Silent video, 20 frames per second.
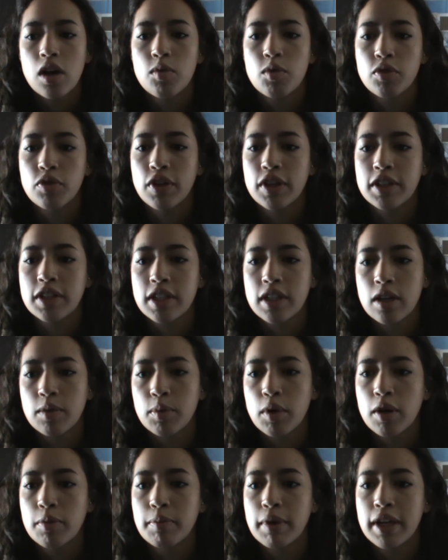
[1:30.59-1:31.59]
I'm reflecting
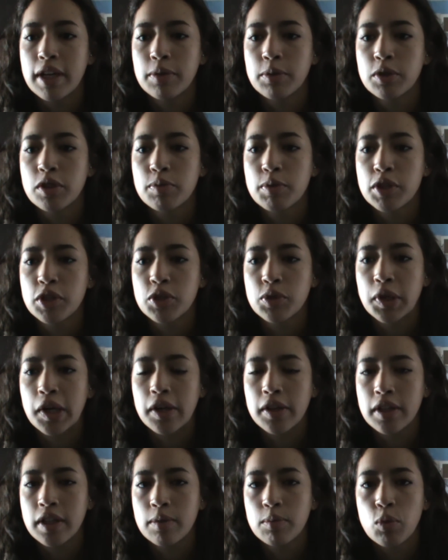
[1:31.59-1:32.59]
upon my inward
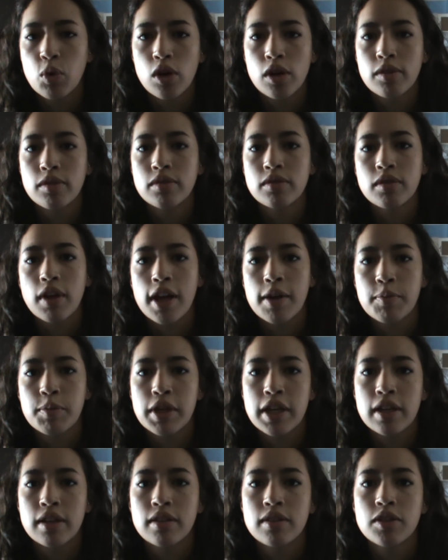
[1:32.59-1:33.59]
spirituality more. I
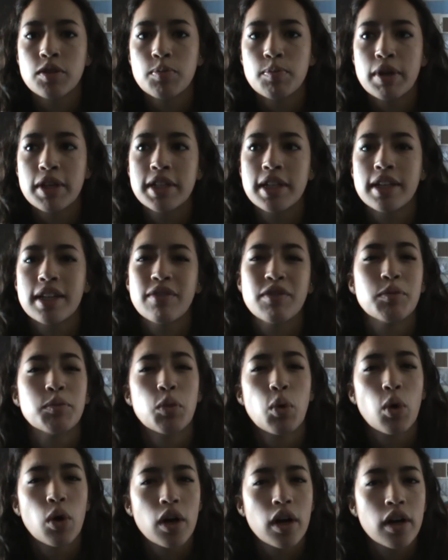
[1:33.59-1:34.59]
begin to meditate even
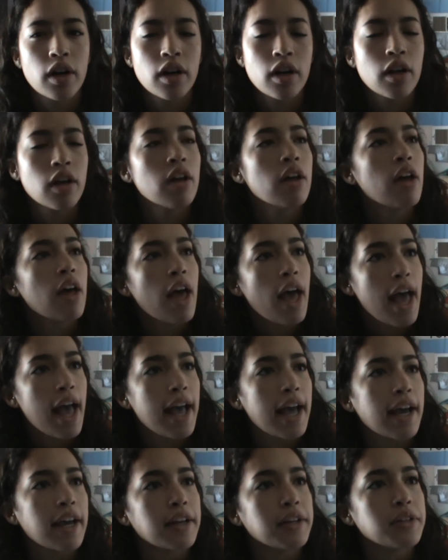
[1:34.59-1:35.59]
more,
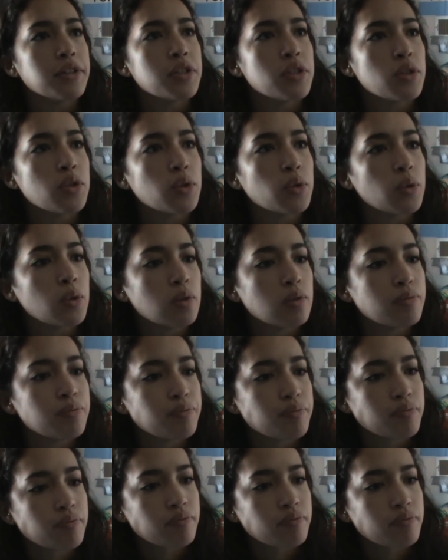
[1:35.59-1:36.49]
and to